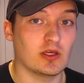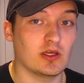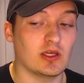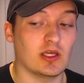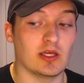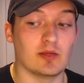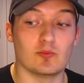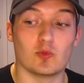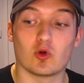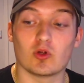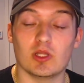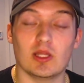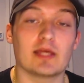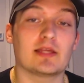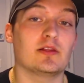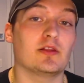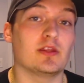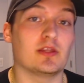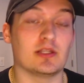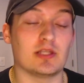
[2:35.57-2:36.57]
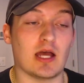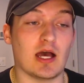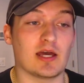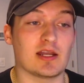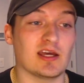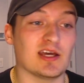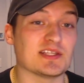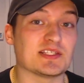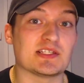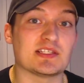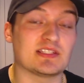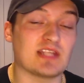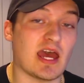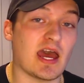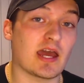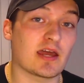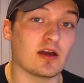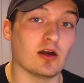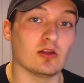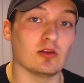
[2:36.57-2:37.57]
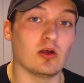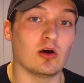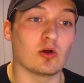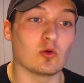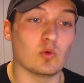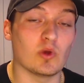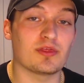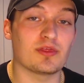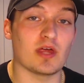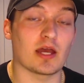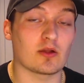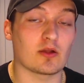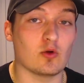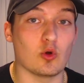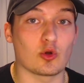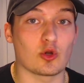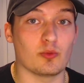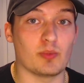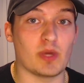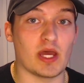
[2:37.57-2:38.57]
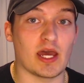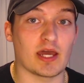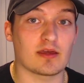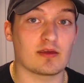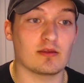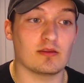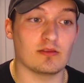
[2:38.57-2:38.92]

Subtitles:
and more likely than not, a stack along with that quarterback